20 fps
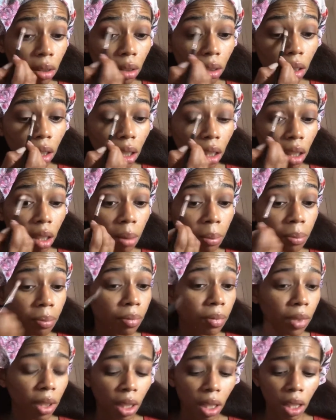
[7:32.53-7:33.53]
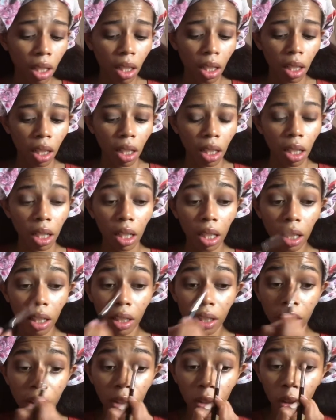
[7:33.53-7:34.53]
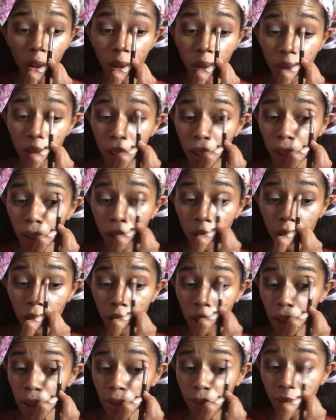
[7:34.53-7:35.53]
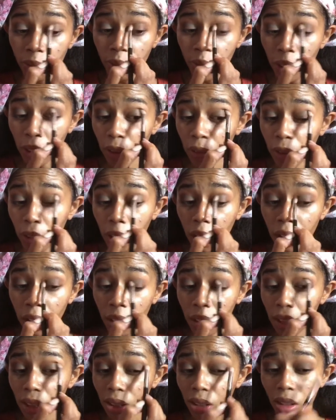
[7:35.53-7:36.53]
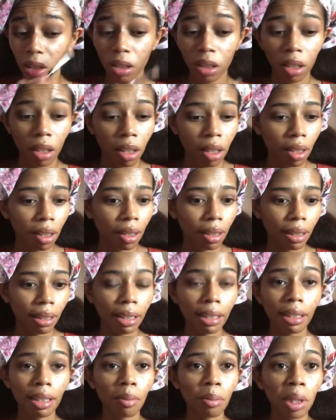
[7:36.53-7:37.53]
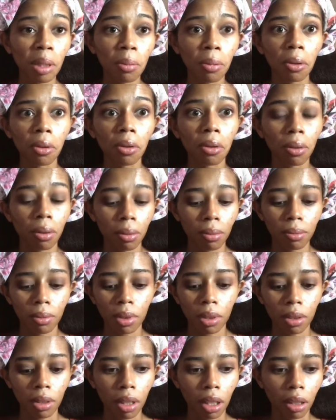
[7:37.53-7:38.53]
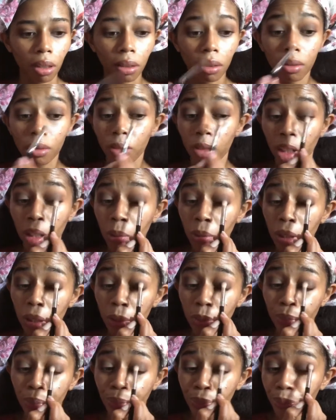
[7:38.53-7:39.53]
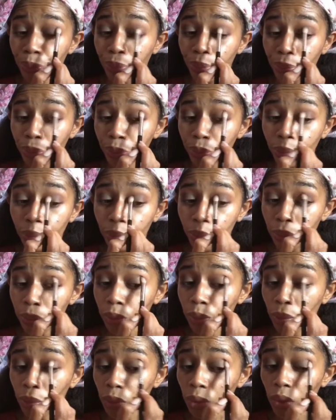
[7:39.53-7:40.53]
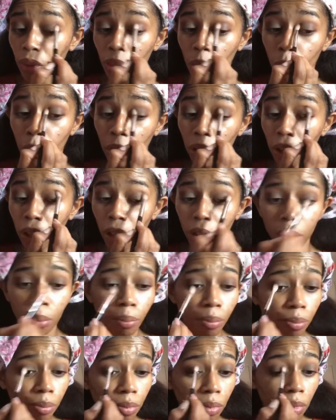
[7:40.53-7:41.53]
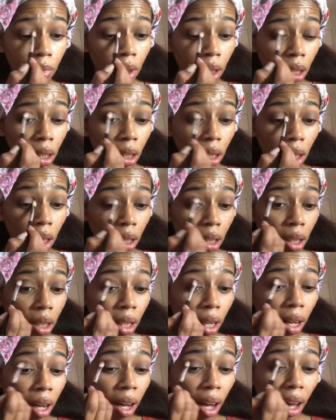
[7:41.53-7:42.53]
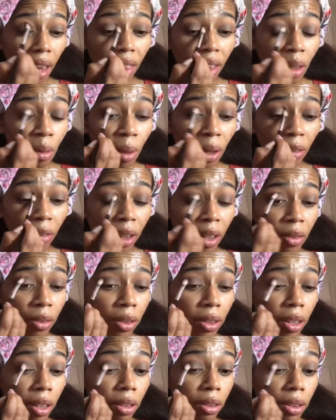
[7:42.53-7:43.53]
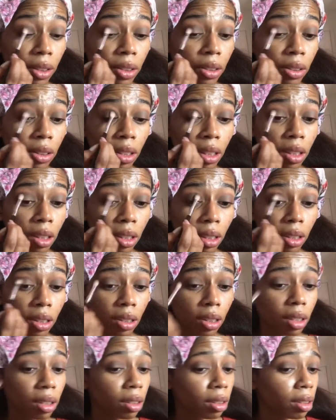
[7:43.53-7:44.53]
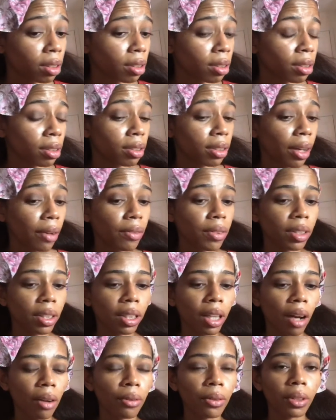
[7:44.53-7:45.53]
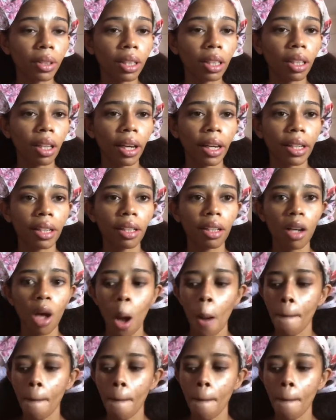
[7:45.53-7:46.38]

And they're all together, this really villainous eating people, you know, family. But I think my favorite characters in this, definitely I really like